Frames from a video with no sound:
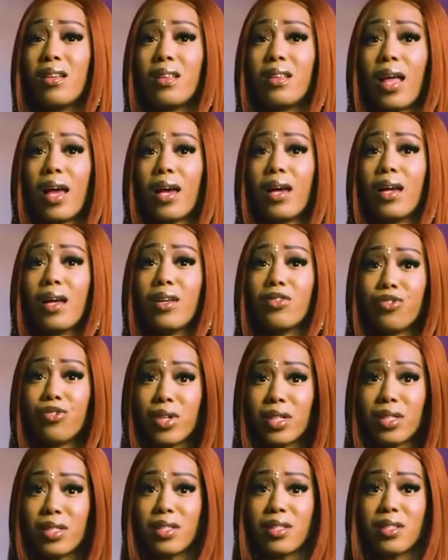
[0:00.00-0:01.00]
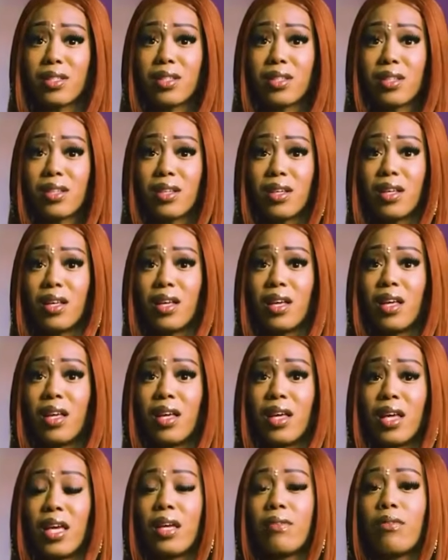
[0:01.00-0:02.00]
Like hundreds.
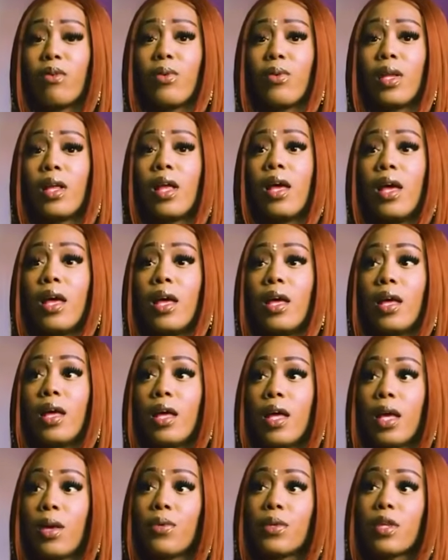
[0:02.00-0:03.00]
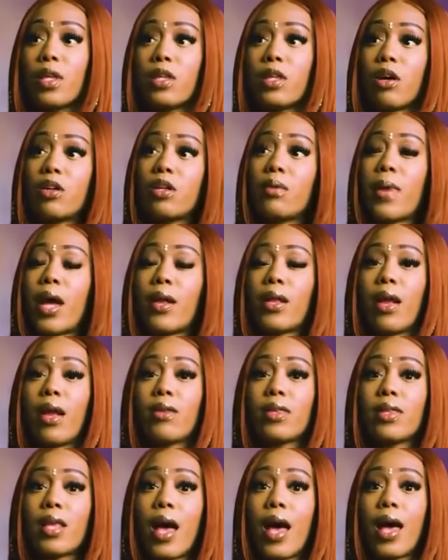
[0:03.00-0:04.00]
Even when it was a certain amount
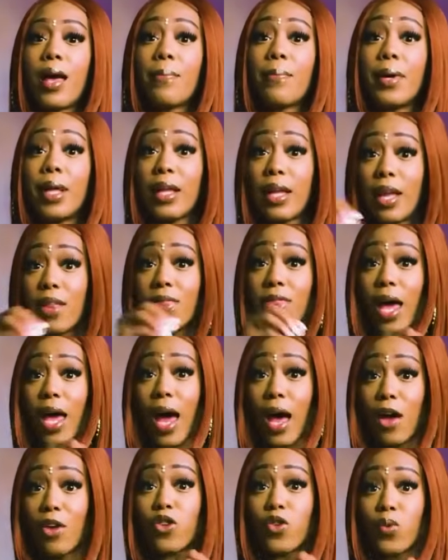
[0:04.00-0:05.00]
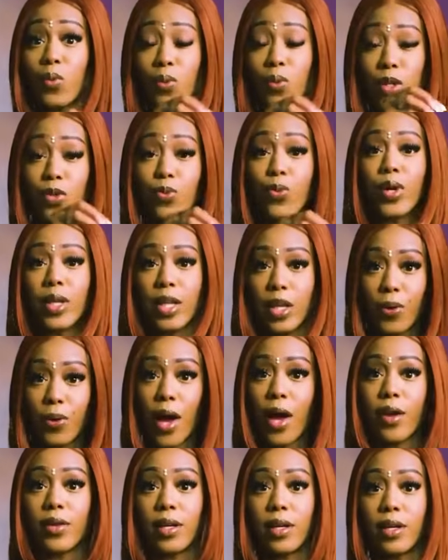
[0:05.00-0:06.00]
outside, but in the house was really
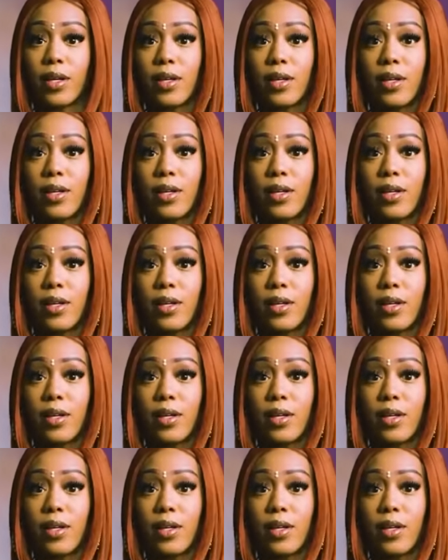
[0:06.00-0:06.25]
crowded.